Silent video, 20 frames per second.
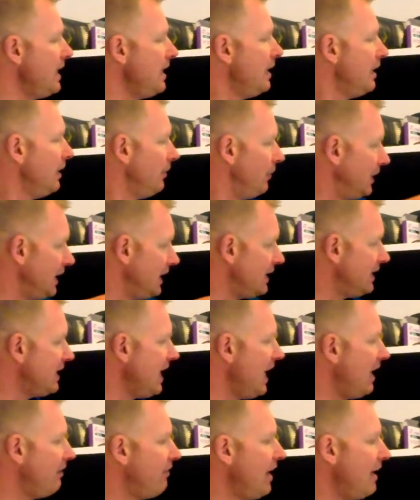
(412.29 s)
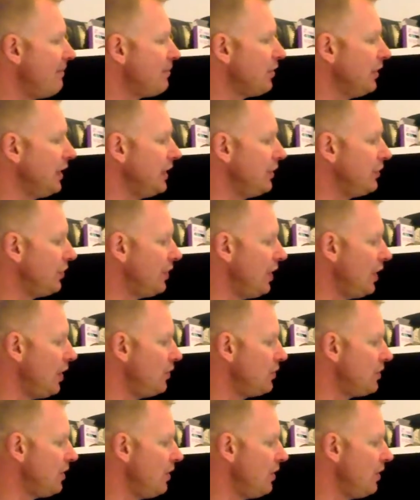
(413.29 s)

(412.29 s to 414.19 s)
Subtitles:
We did 10 reps on each of those.